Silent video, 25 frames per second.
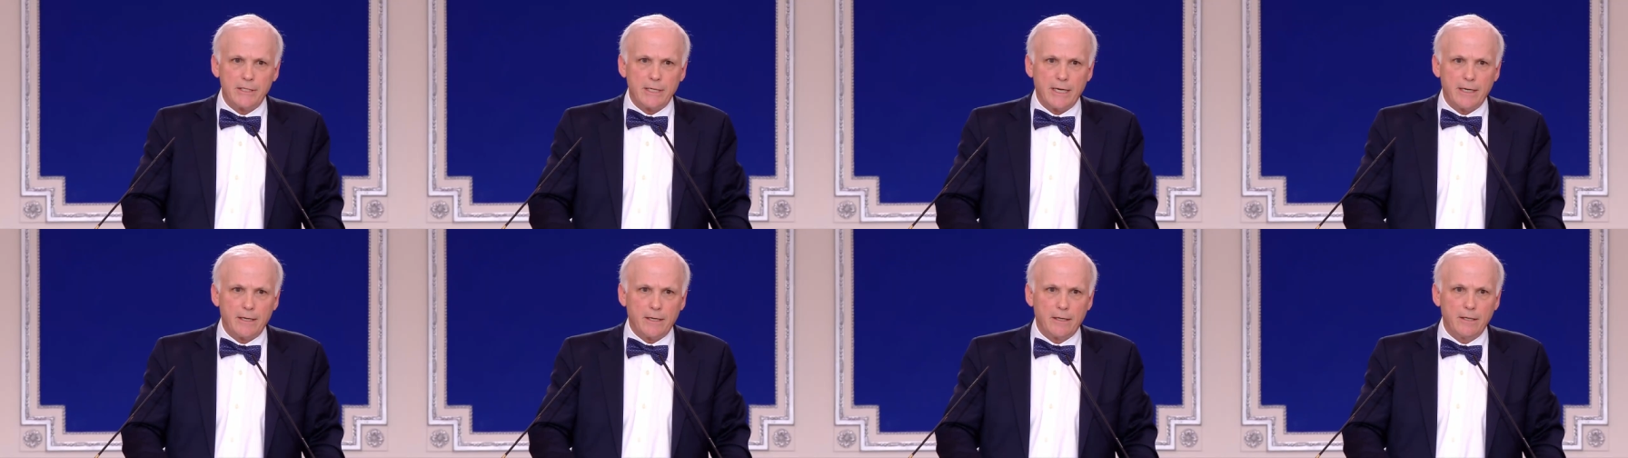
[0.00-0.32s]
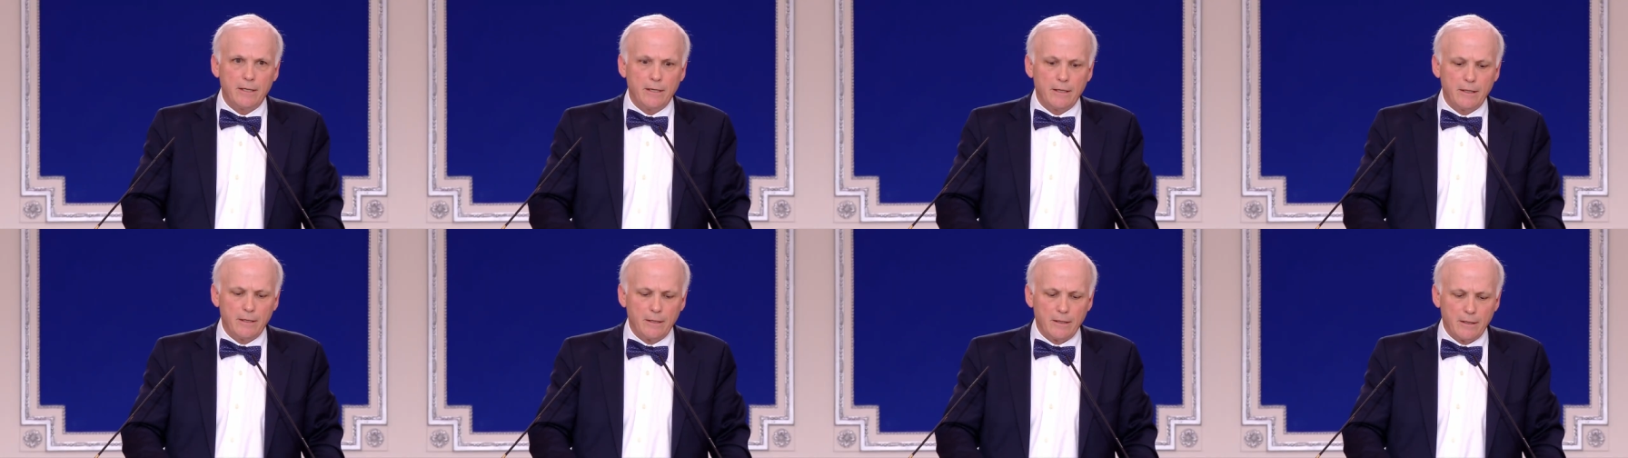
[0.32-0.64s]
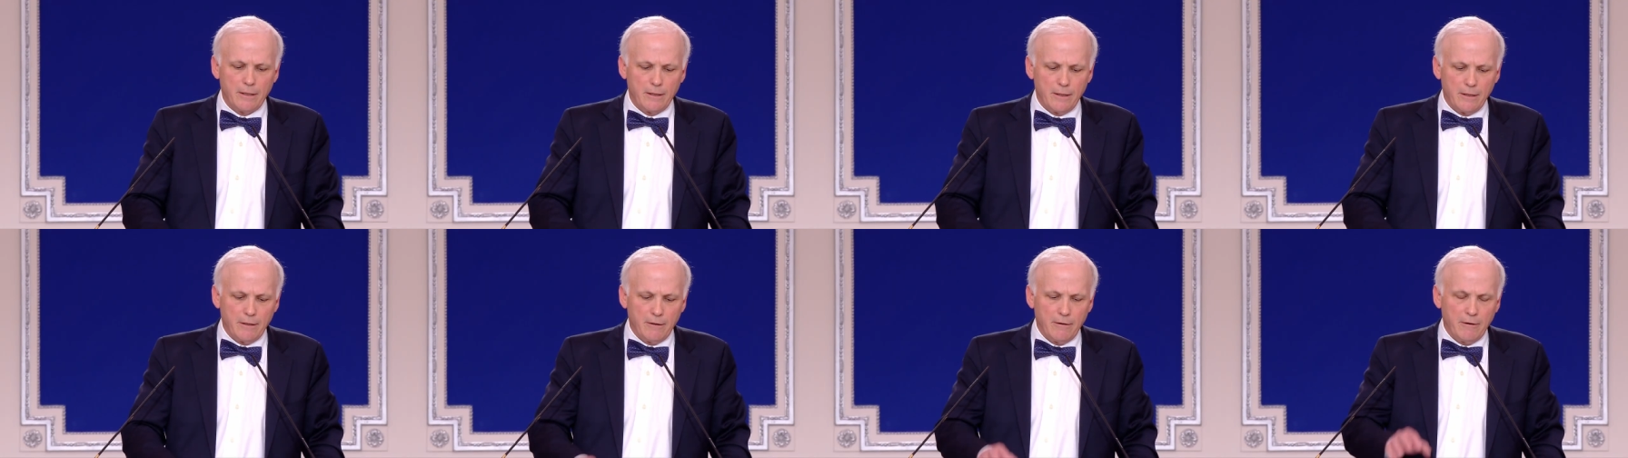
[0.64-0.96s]
it,
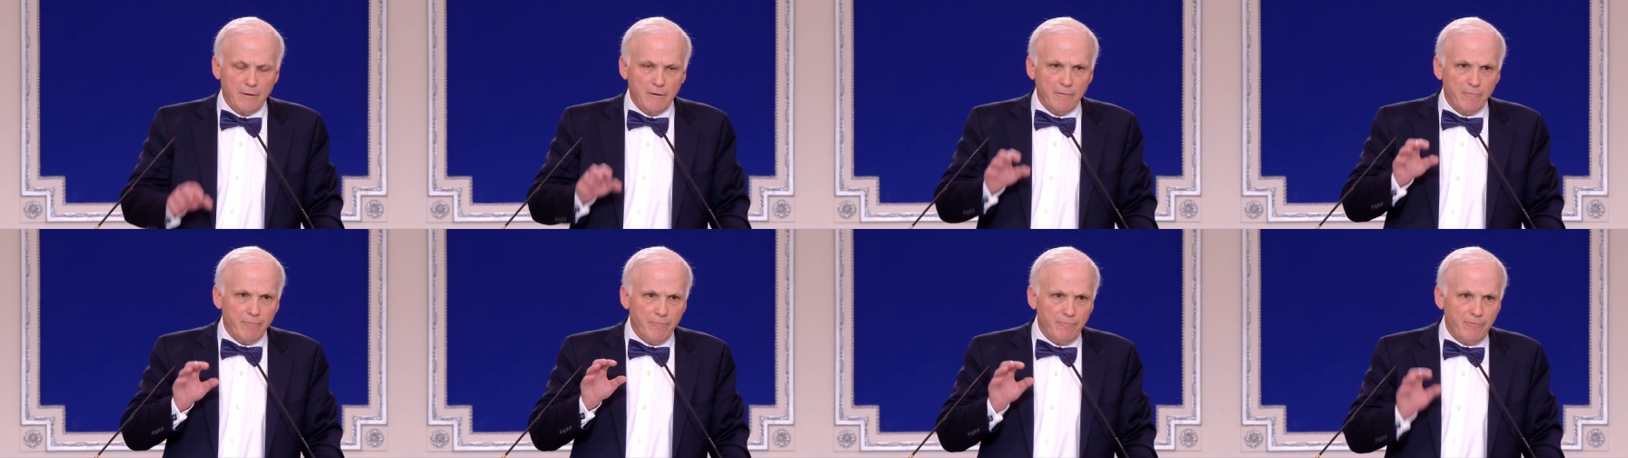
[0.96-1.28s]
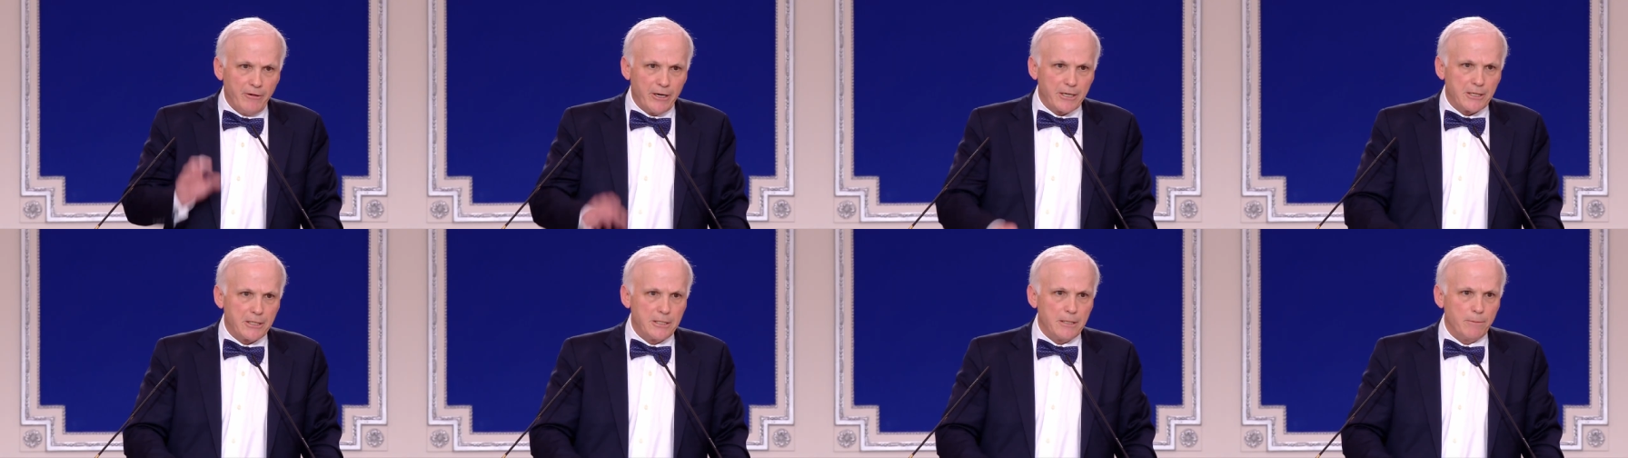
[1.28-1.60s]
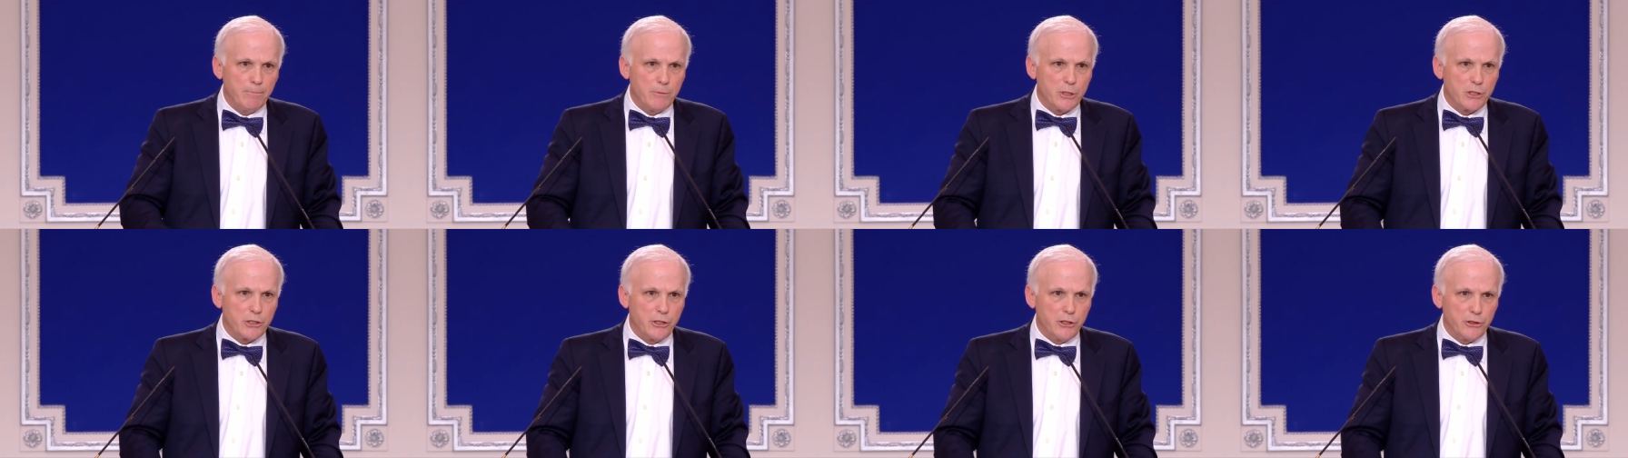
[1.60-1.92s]

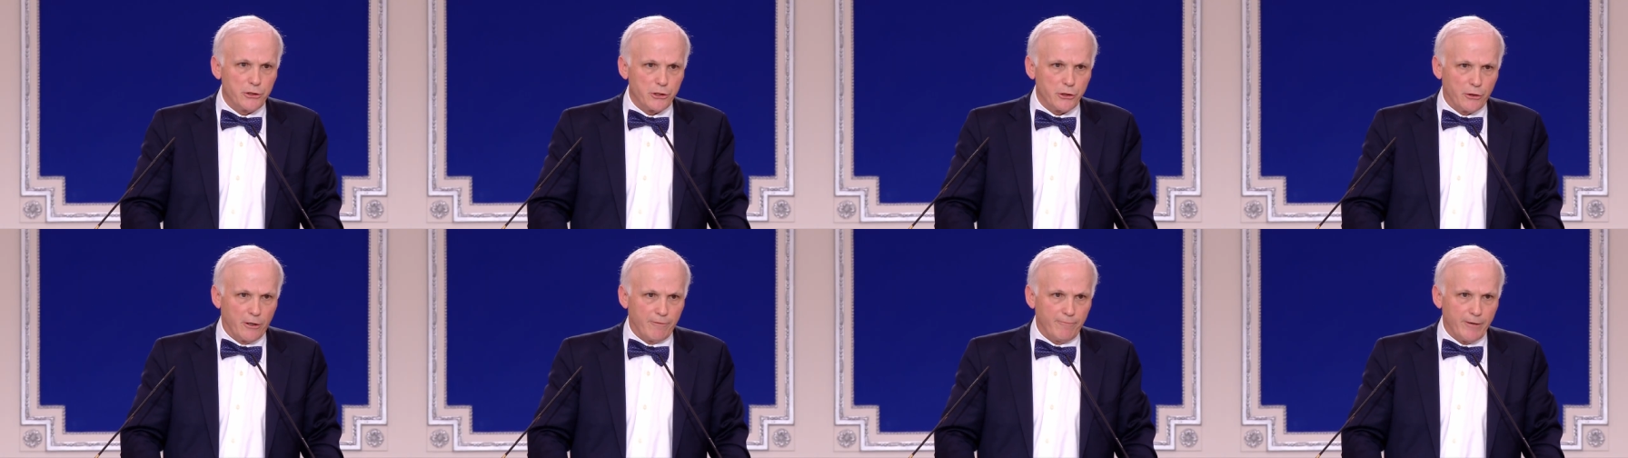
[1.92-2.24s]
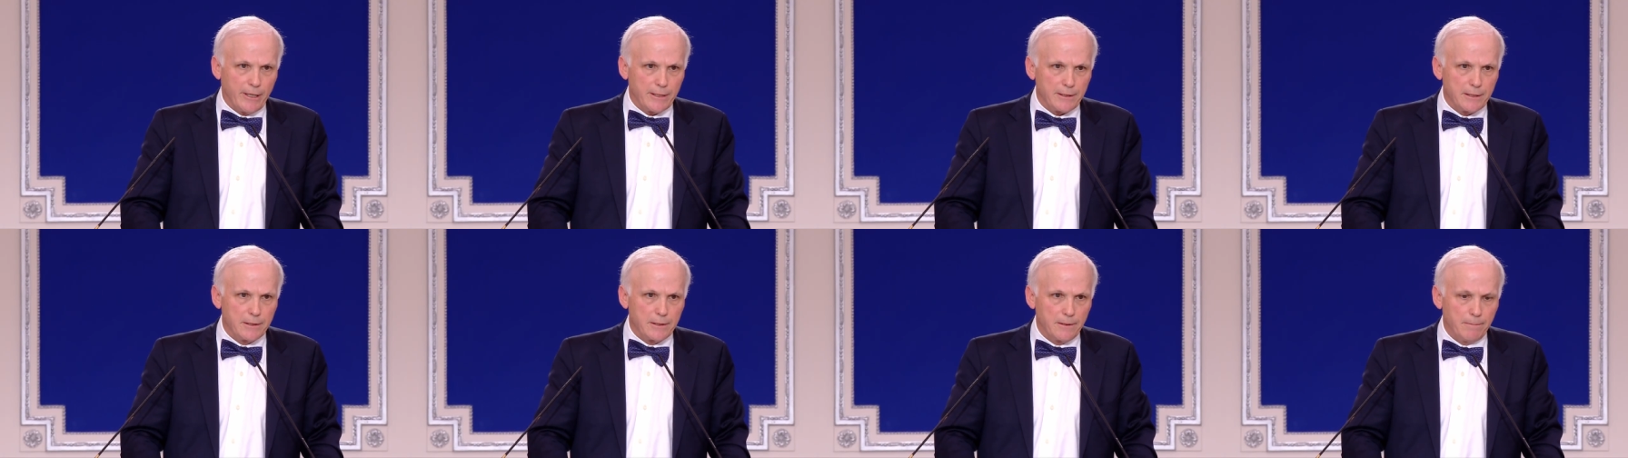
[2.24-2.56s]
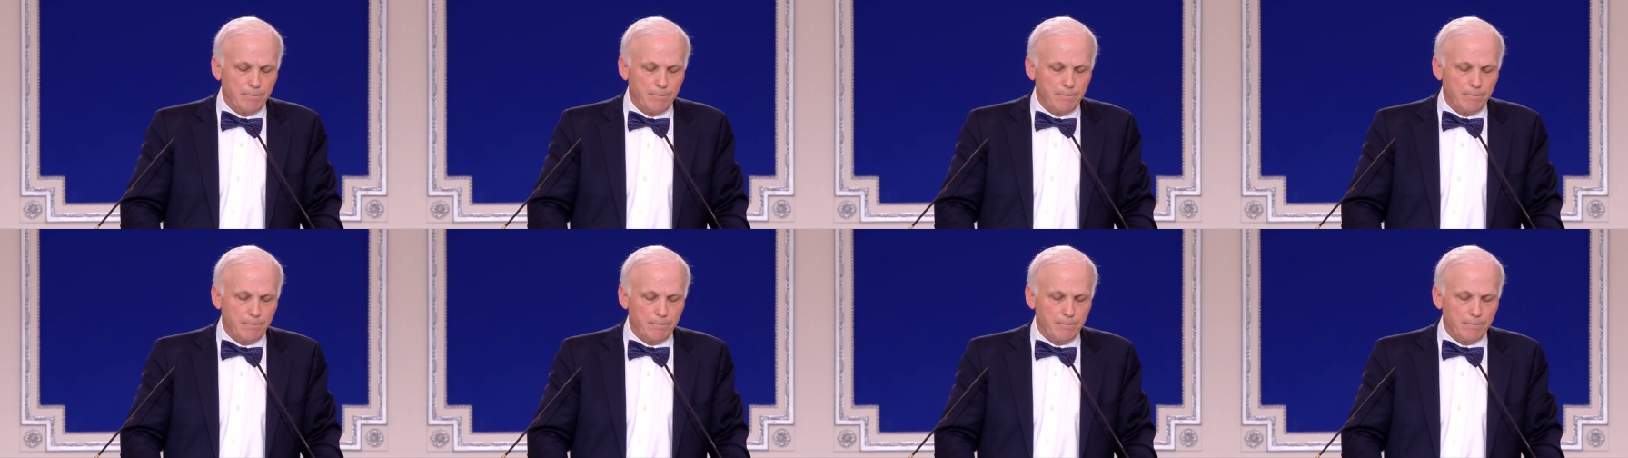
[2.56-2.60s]
victims deserve it.